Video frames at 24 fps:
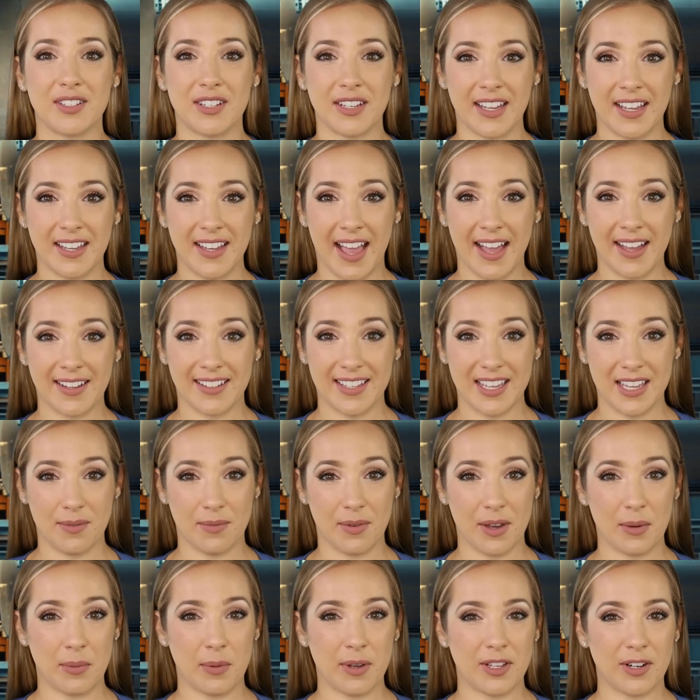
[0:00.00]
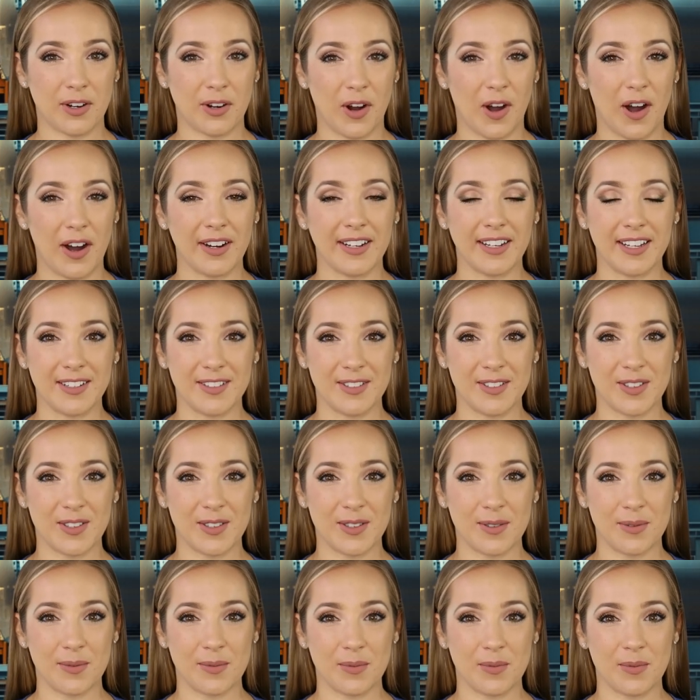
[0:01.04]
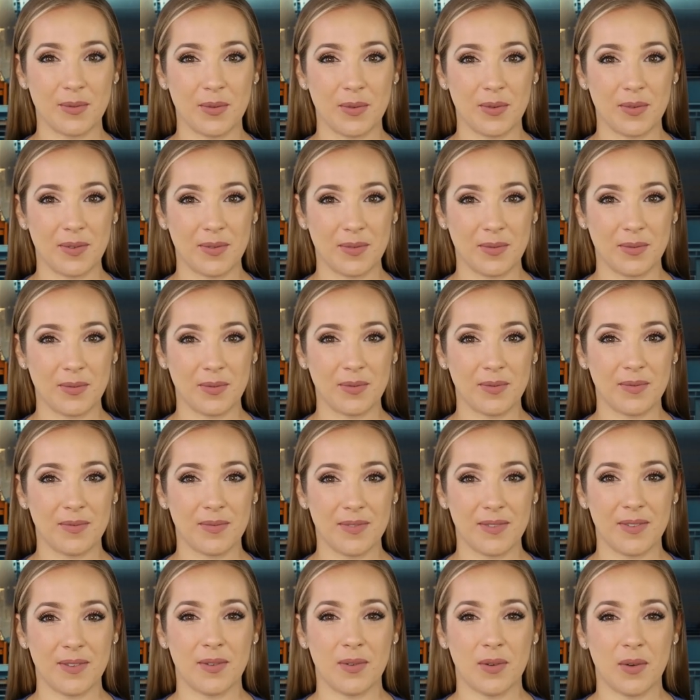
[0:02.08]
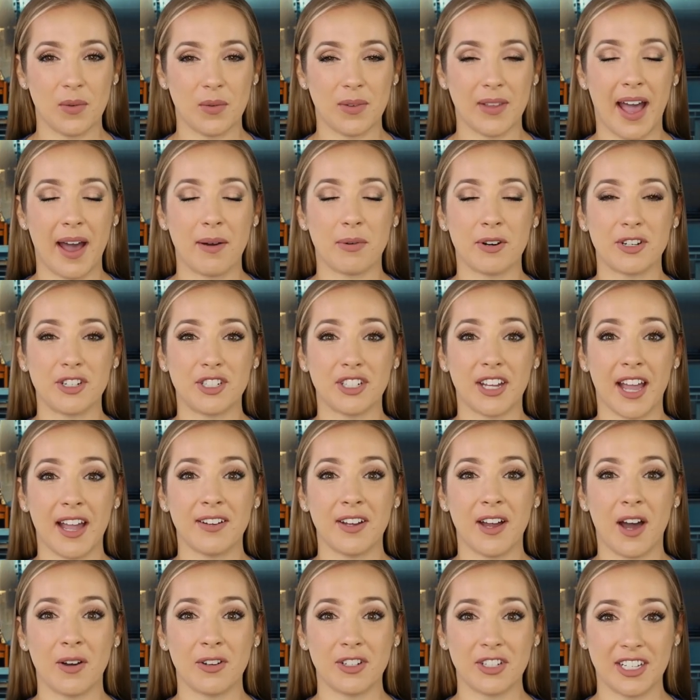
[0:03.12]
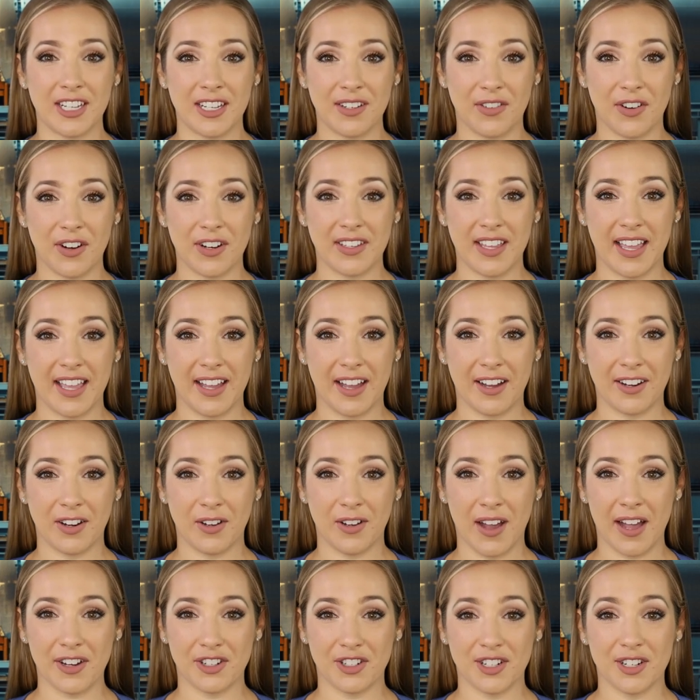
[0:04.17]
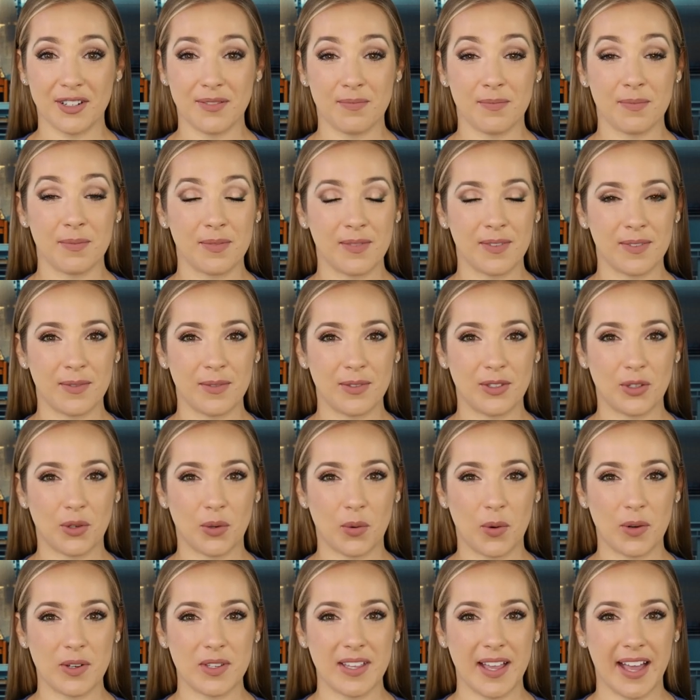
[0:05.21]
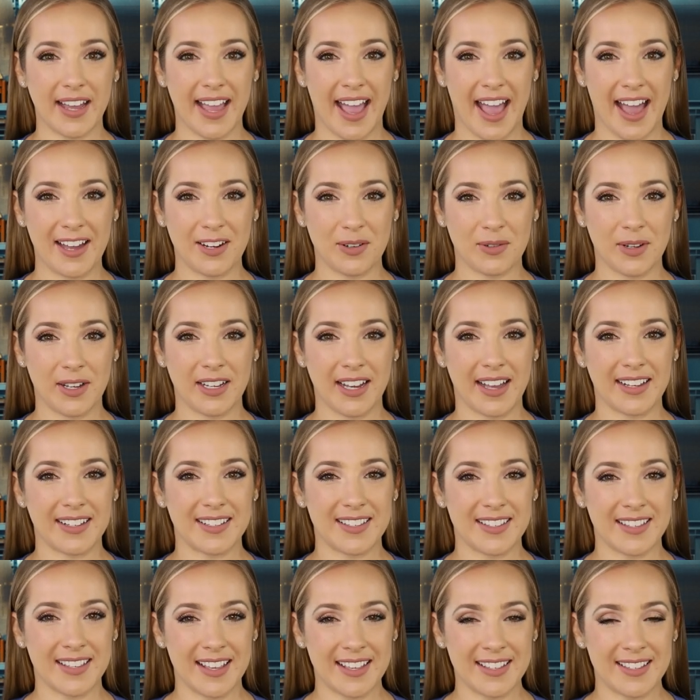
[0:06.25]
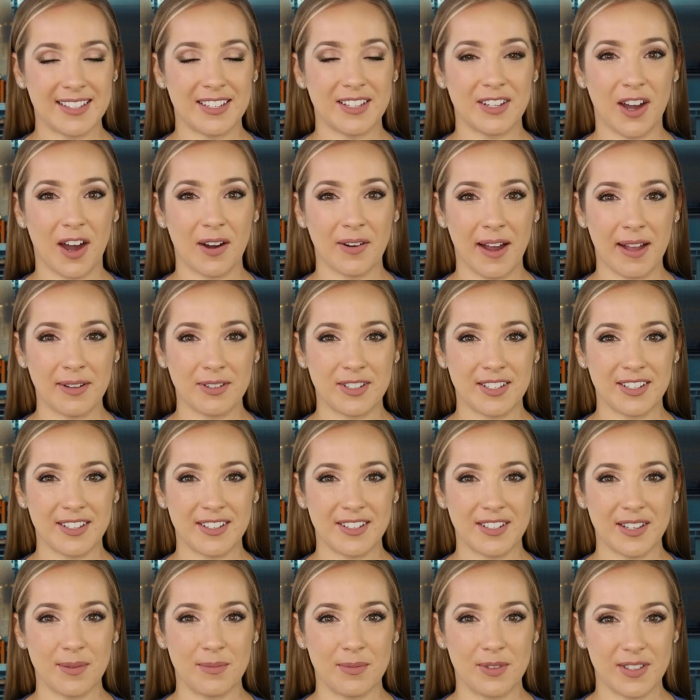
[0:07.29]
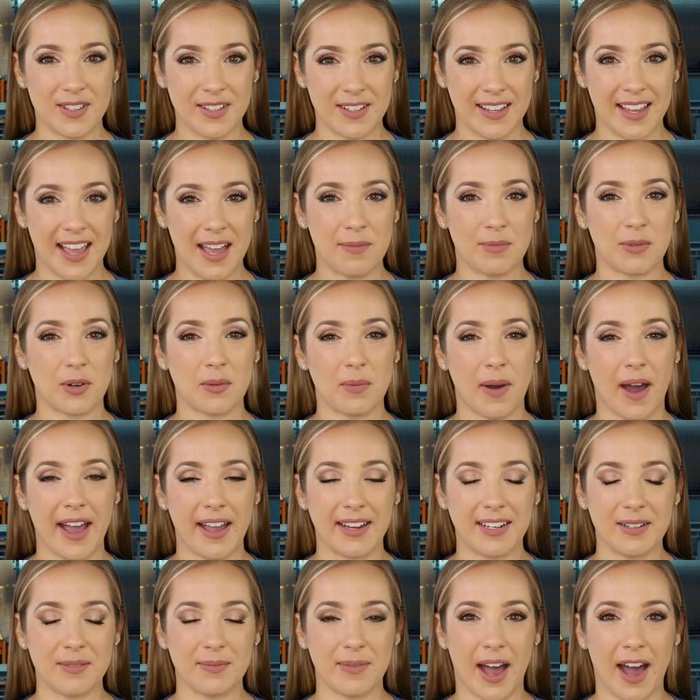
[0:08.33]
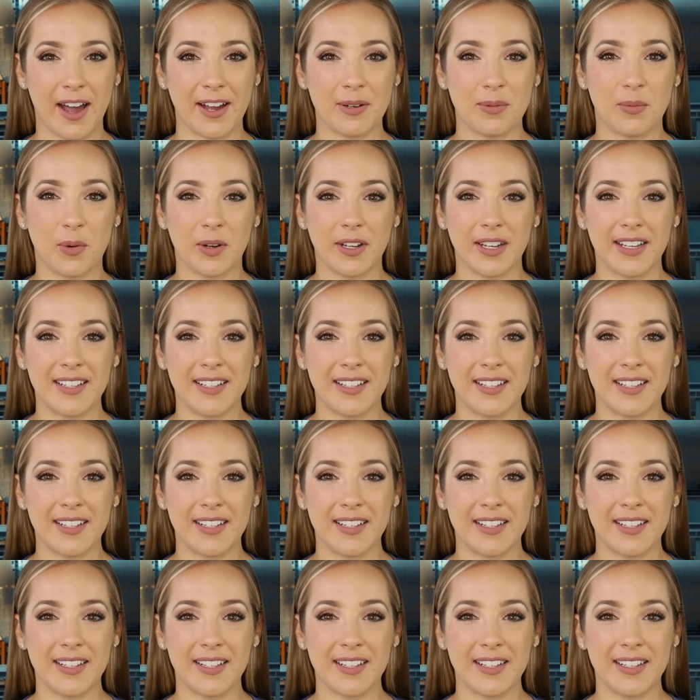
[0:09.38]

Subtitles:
to connect deeply with your audience. Leverage technology for data collection. Tools like analytics and CRM systems can provide invaluable